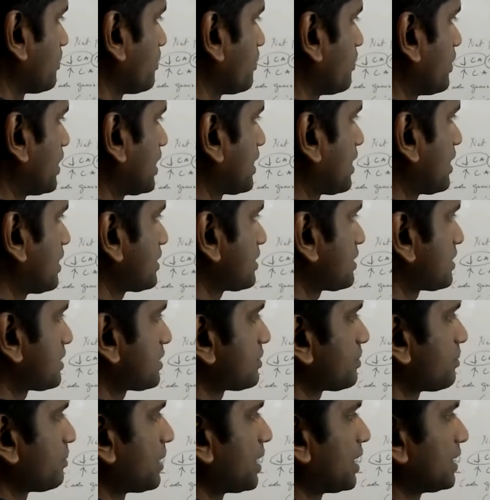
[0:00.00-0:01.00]

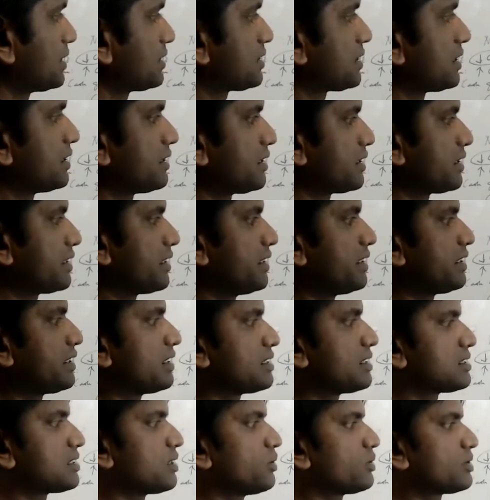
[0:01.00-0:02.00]
whereas my central
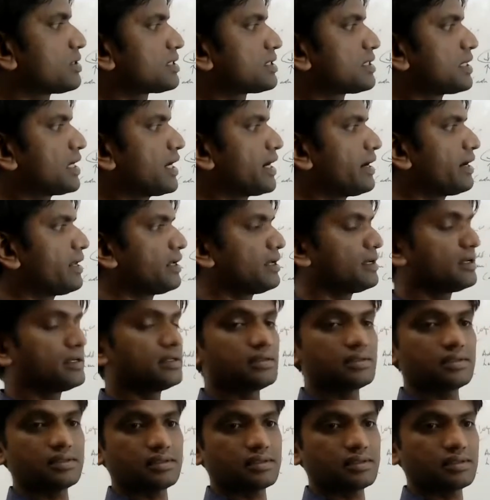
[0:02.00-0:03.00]
debtors outstanding
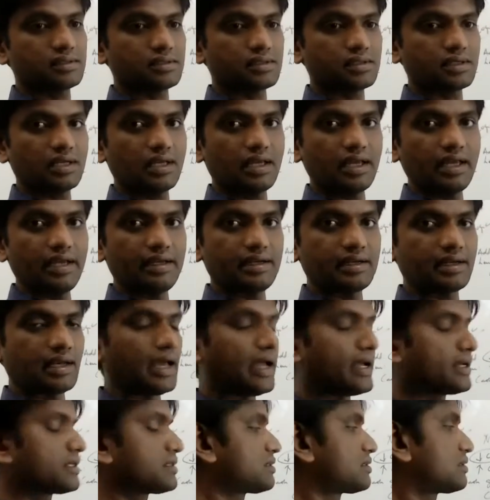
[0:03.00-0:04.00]
is 8
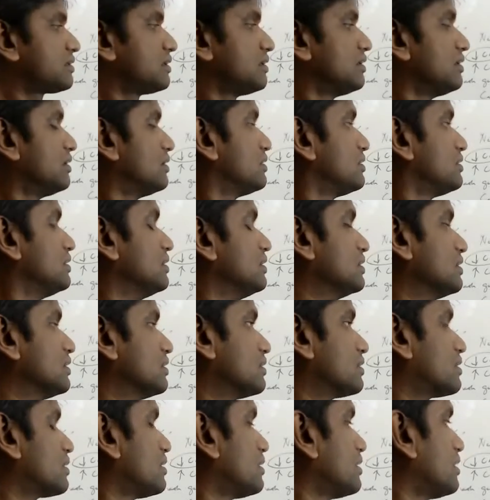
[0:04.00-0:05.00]
lakhs
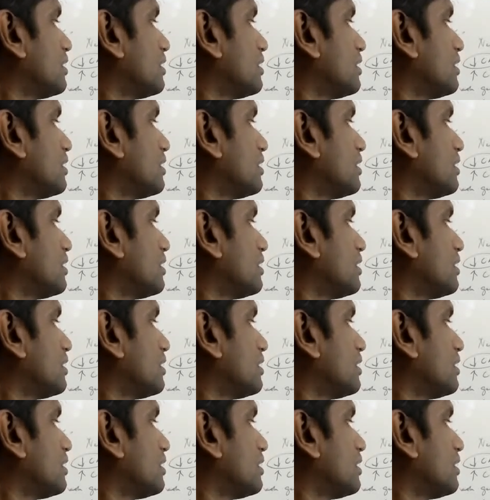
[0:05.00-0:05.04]
here,